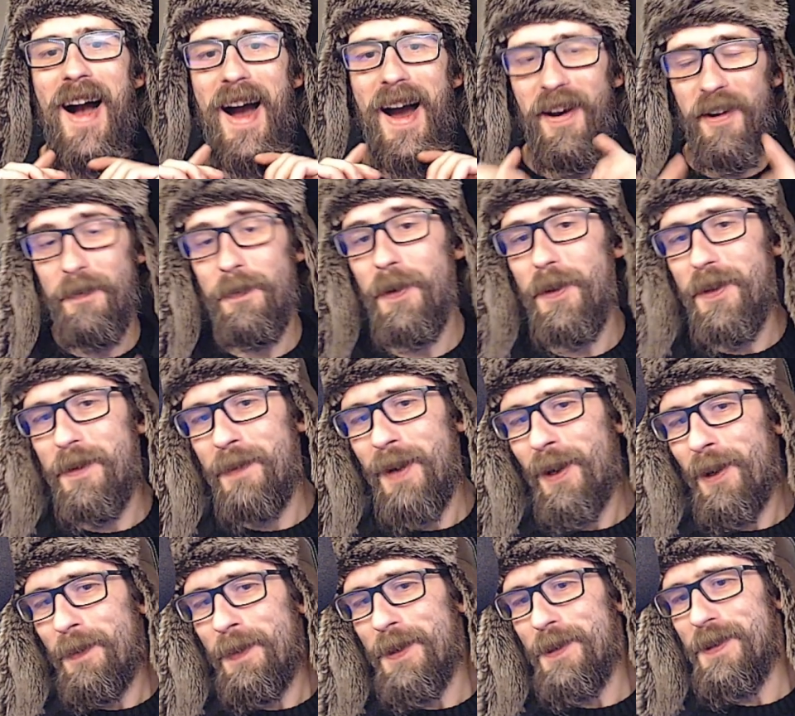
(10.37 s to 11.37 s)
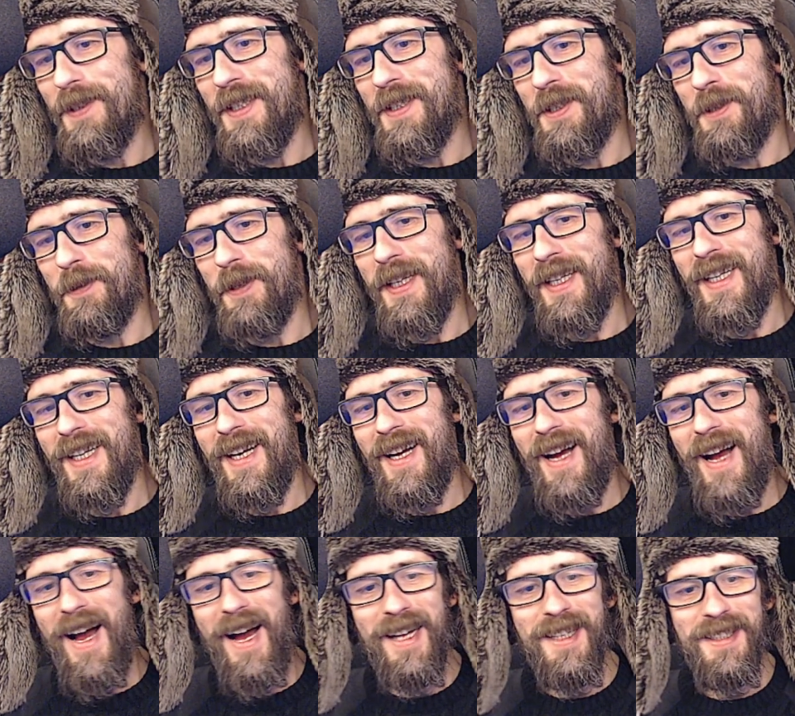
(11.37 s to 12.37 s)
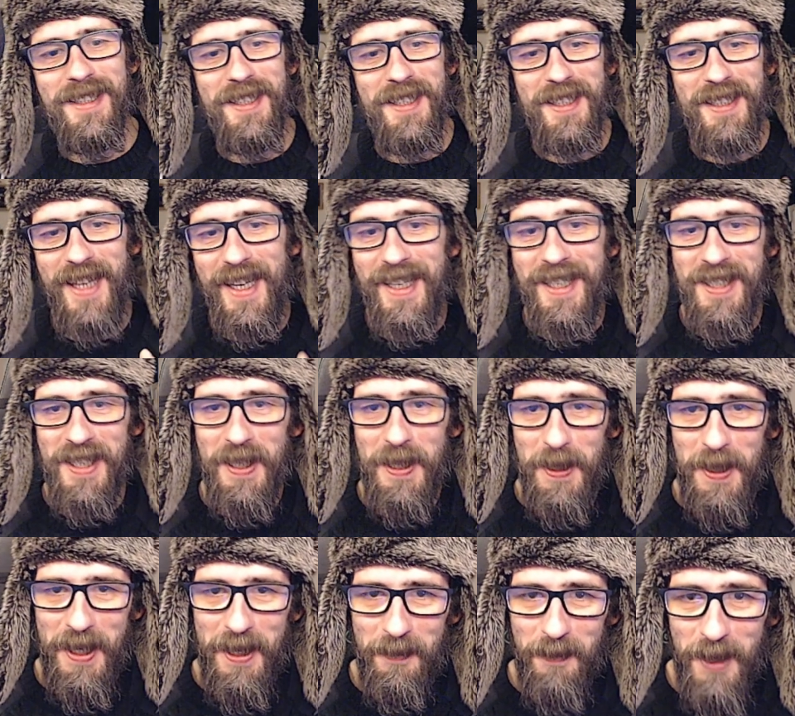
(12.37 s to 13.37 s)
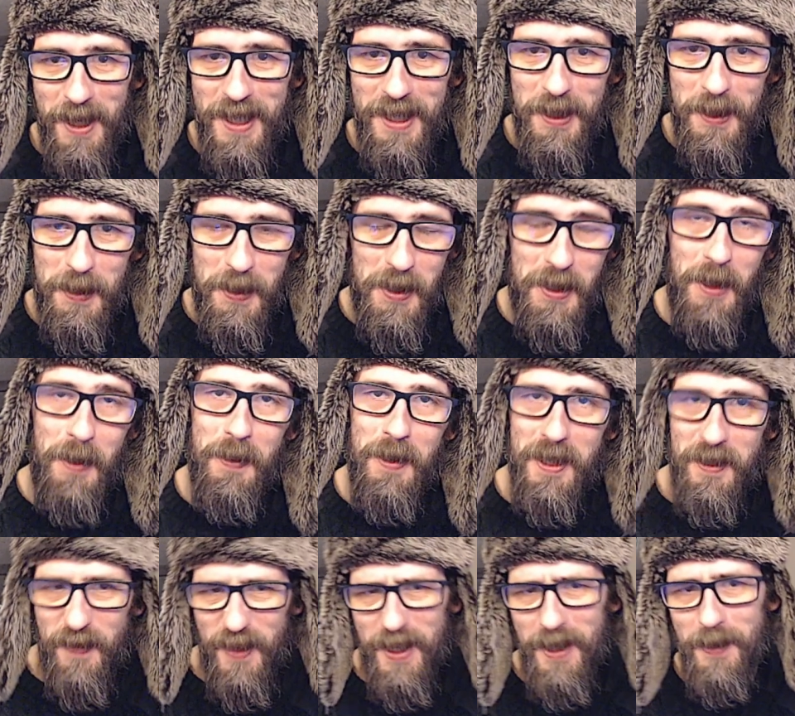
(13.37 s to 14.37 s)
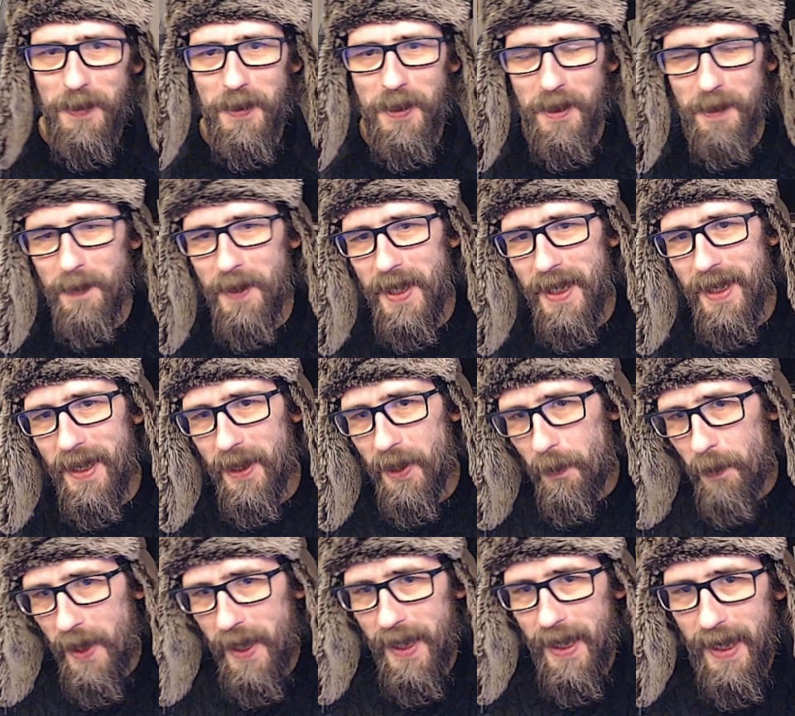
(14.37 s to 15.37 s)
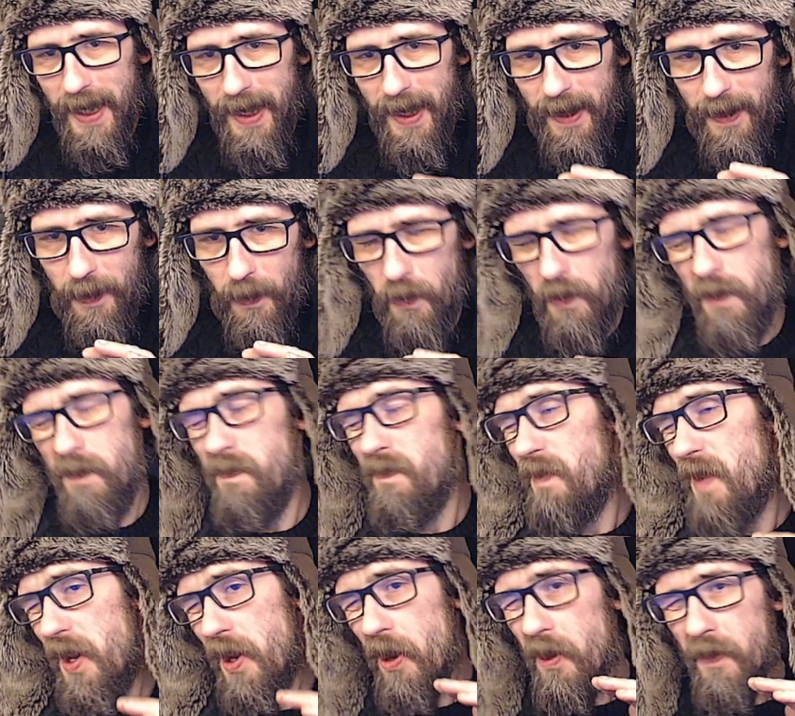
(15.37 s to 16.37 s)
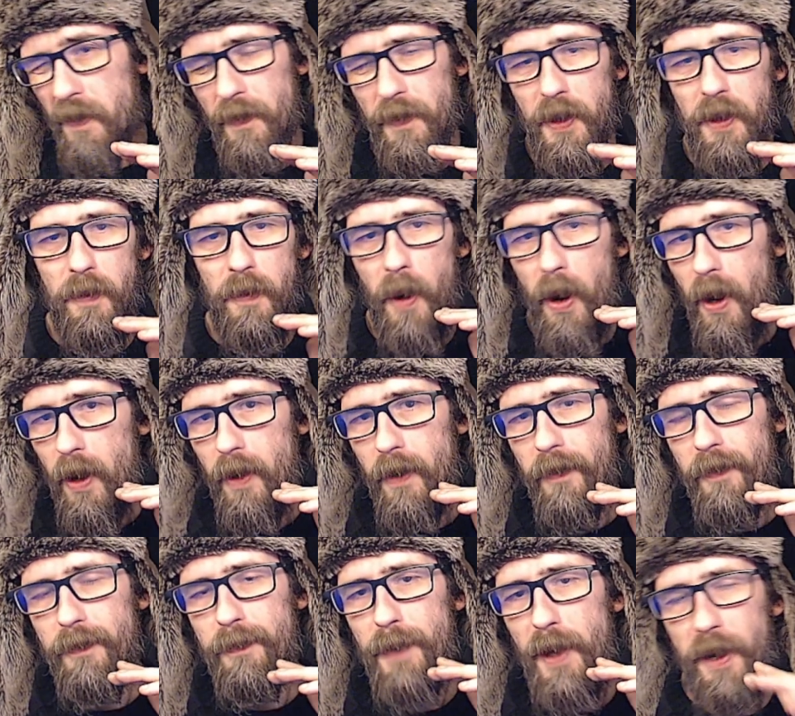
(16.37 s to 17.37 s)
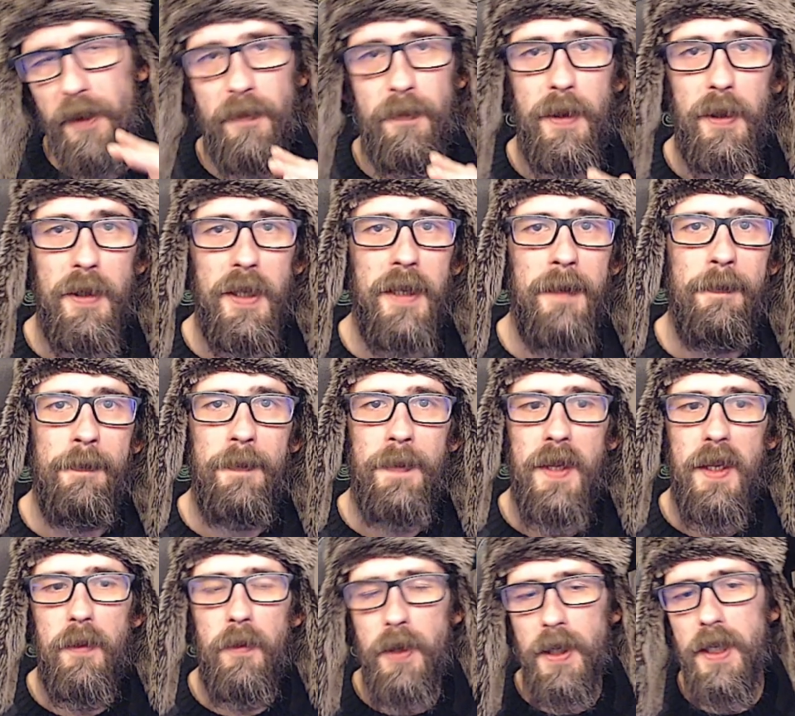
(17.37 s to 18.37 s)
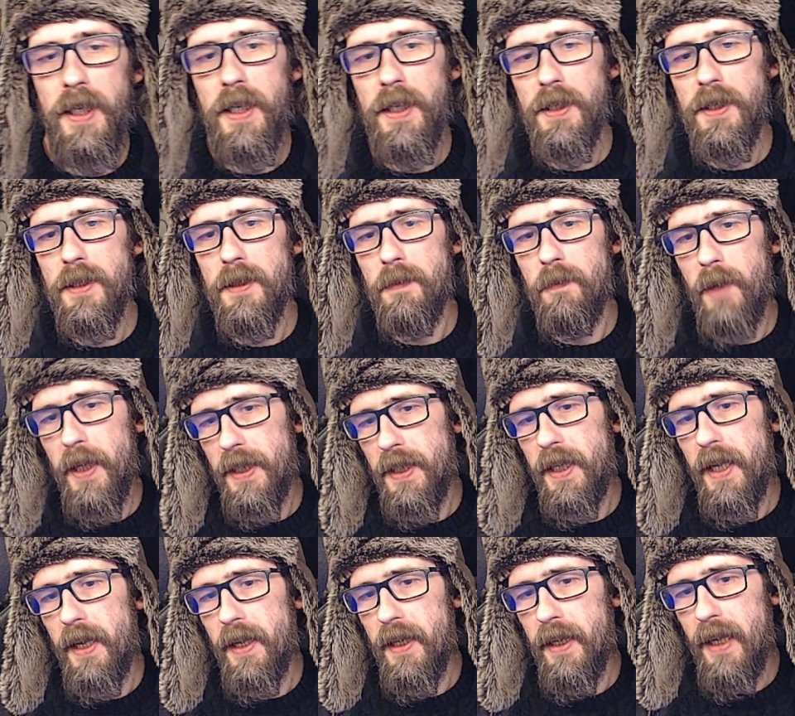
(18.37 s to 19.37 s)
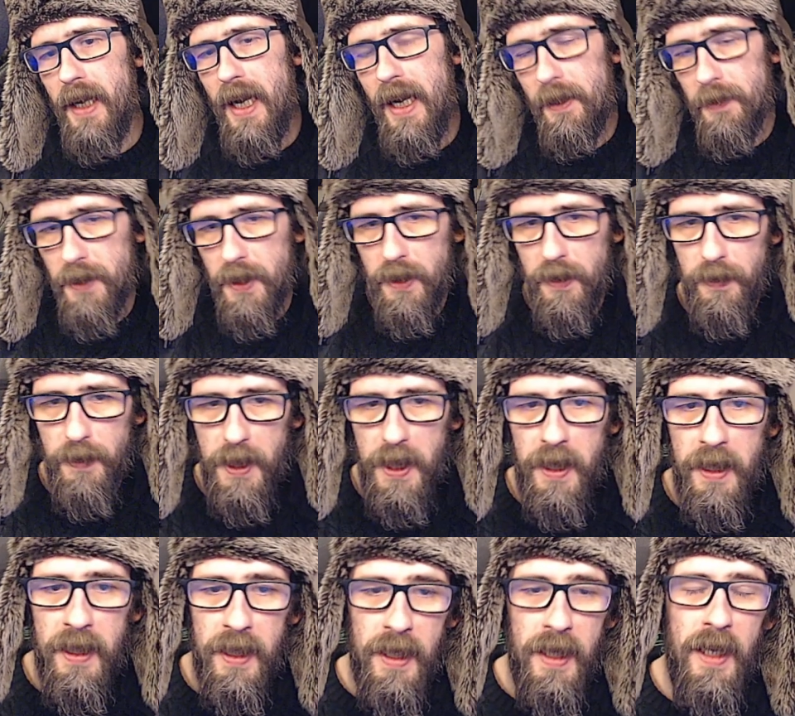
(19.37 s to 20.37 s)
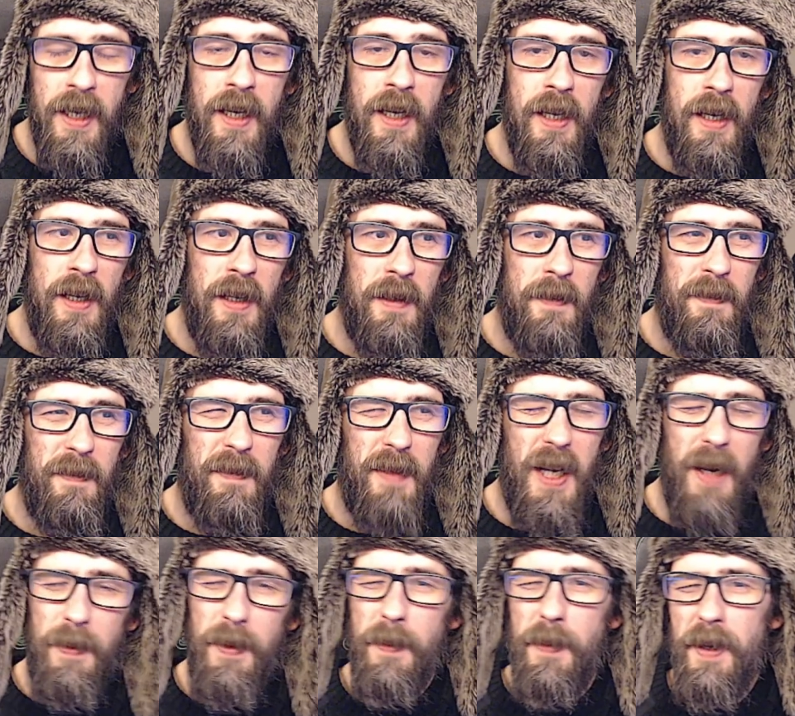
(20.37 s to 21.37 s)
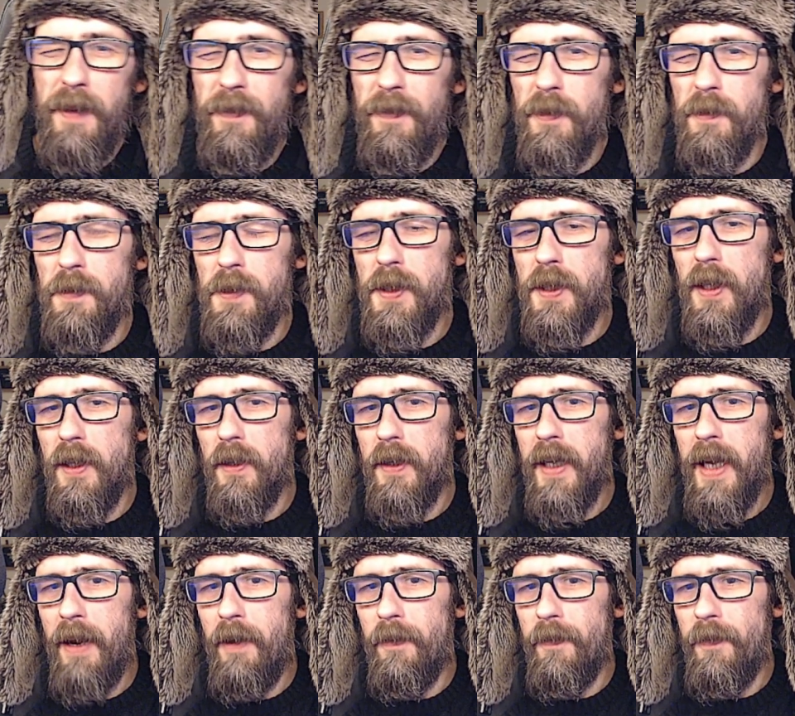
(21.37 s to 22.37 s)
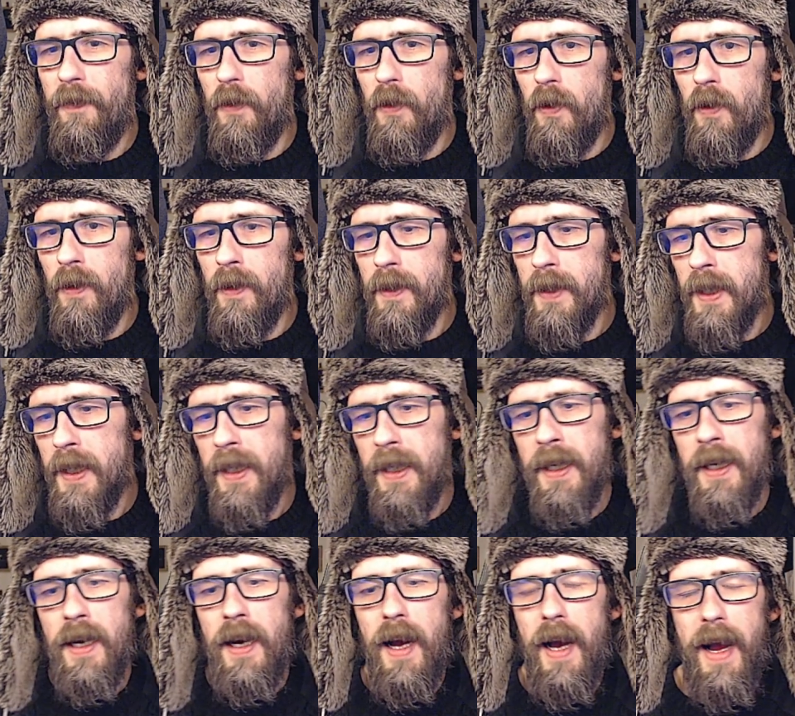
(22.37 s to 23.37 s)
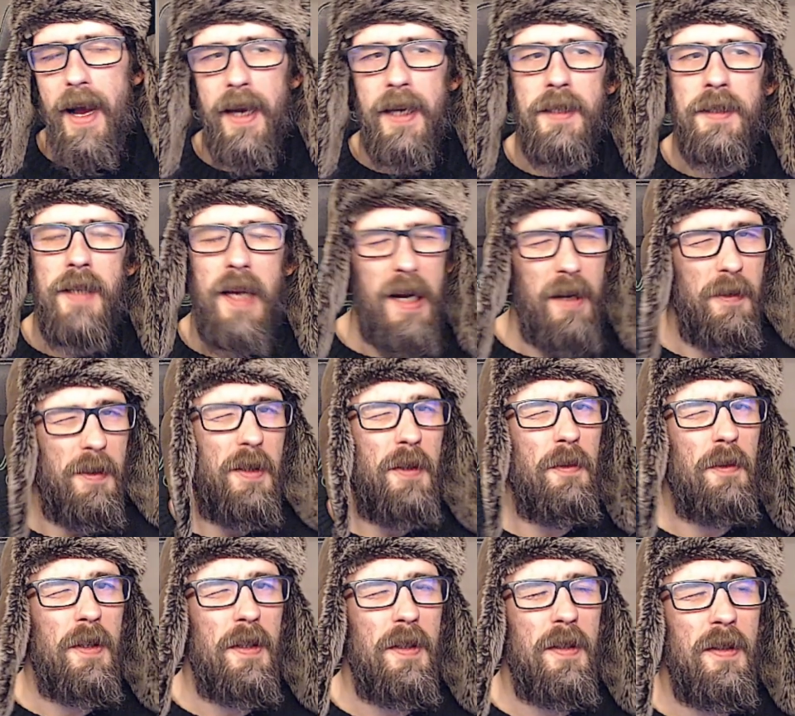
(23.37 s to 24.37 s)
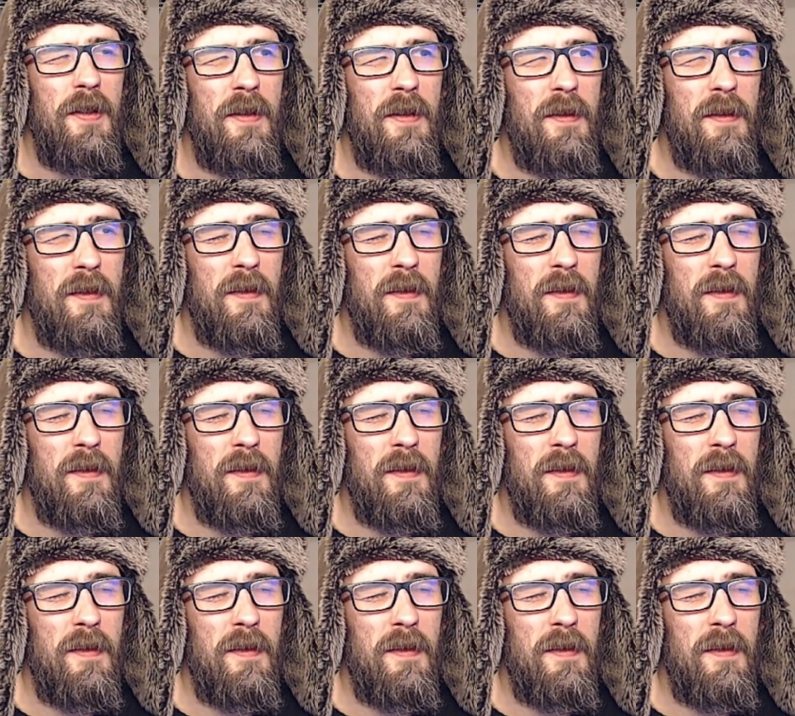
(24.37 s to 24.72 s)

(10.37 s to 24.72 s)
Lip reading: and I've put the monk build into it, and things are looking really good. So this video is going to be a quick, or an overview of Path of Building, what it is, where to get it, how to use it, a couple of pitfalls to look out for, and how you can